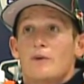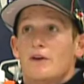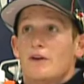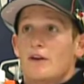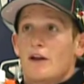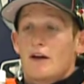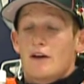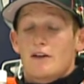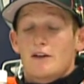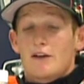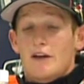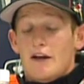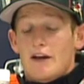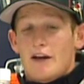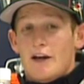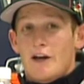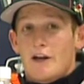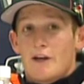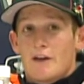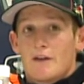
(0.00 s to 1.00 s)
And luckily, I
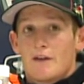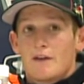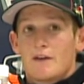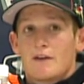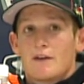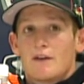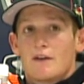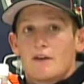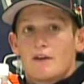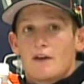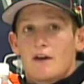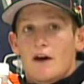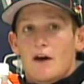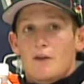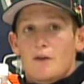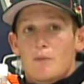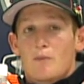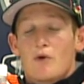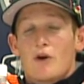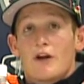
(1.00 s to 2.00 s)
got on the
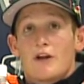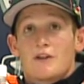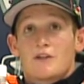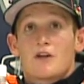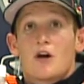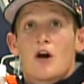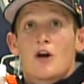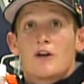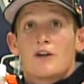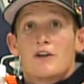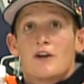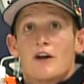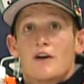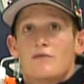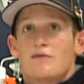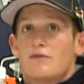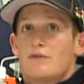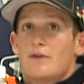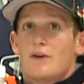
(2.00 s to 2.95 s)
on the brakes hard enough.